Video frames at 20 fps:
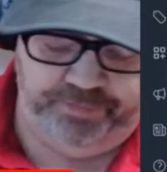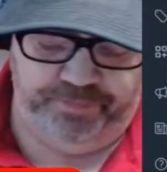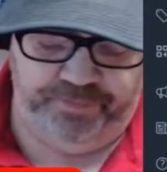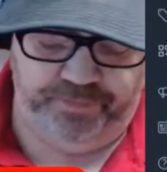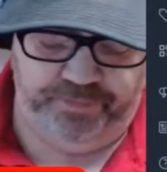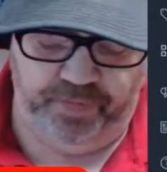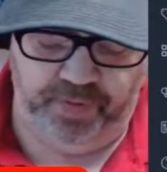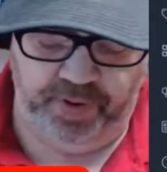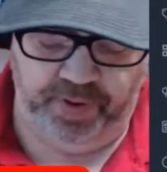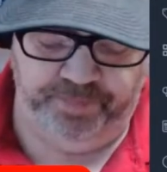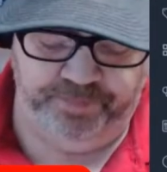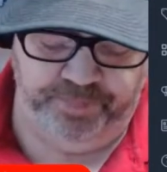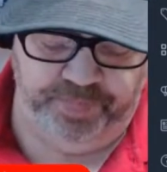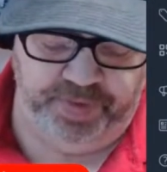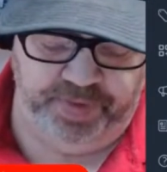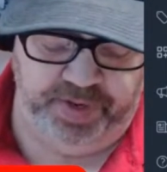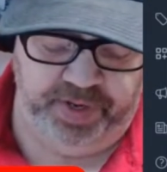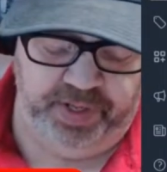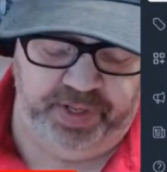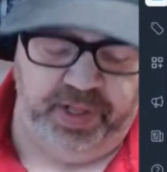
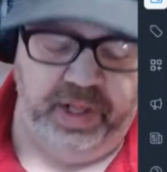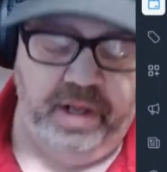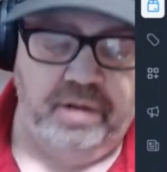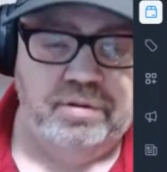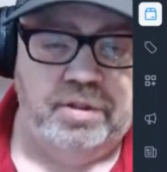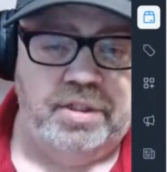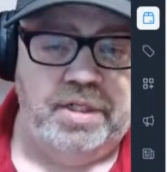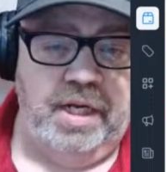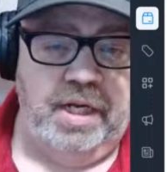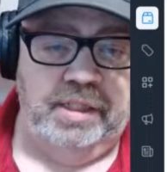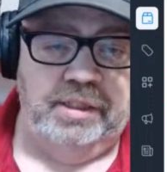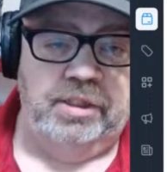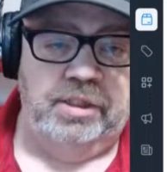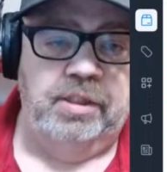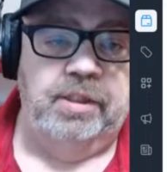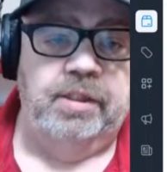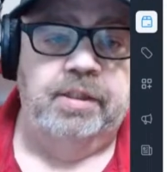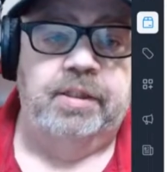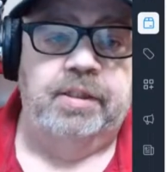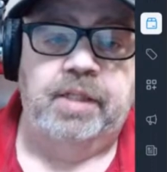from the Los
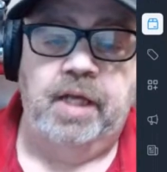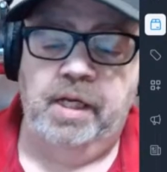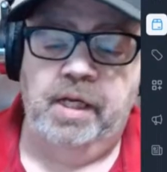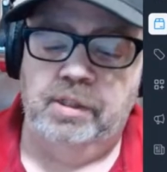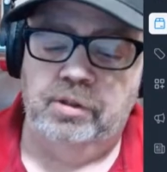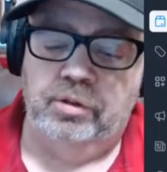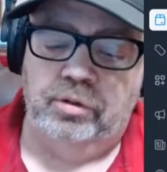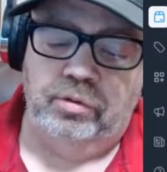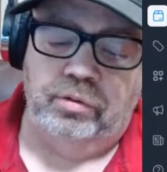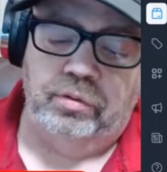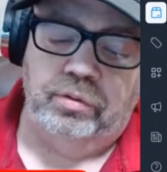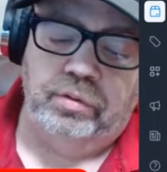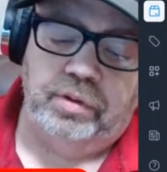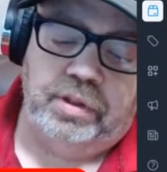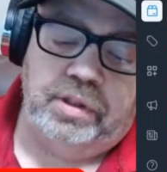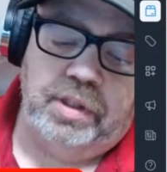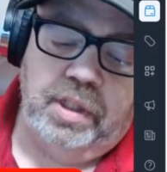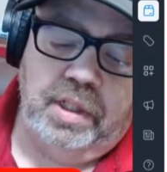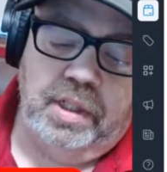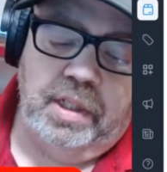Angeles
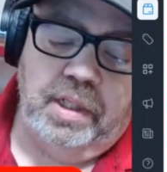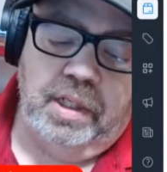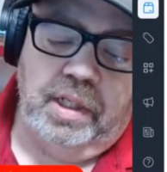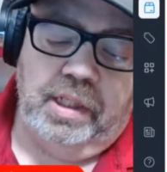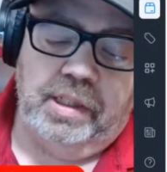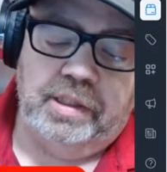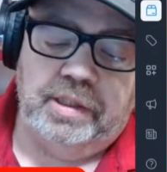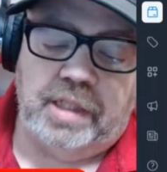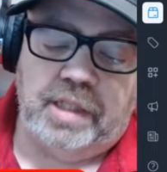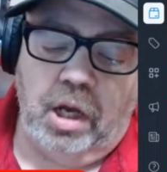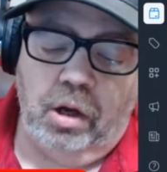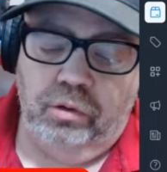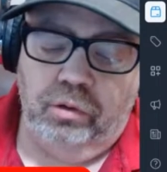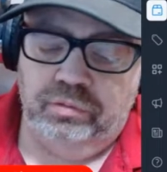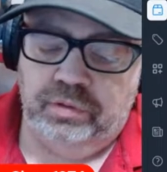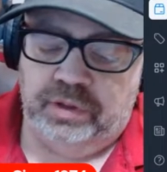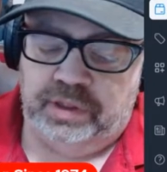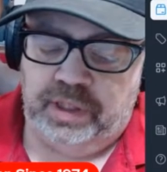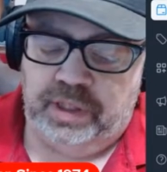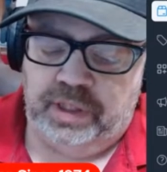Angels is
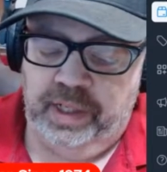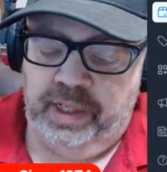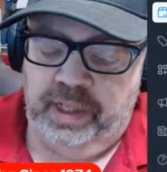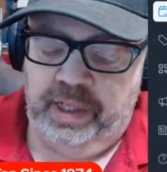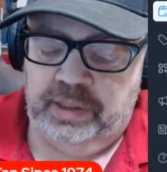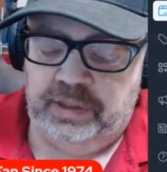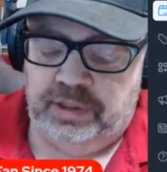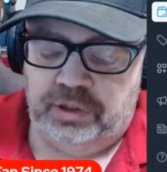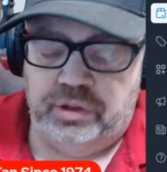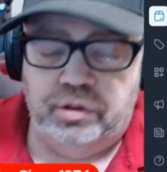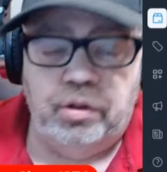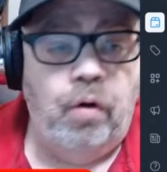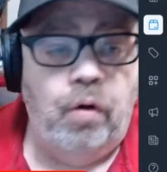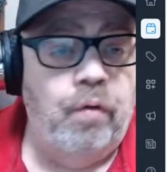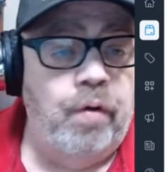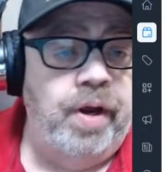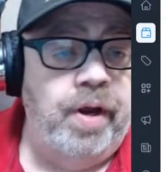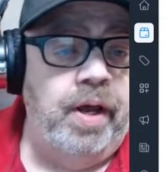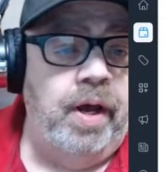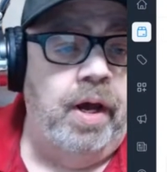Jose
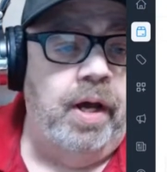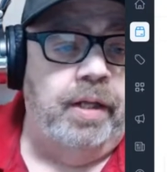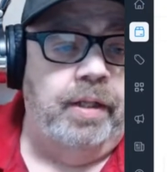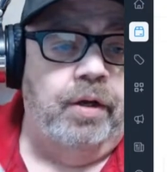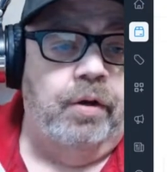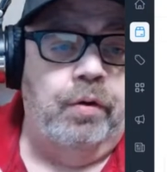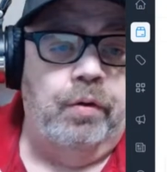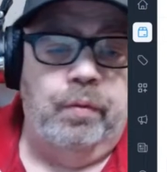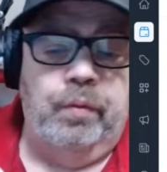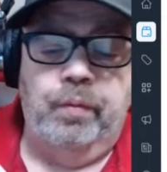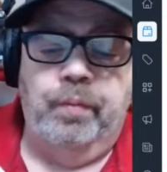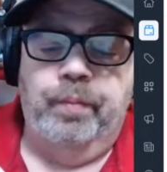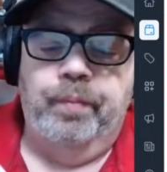Soriano.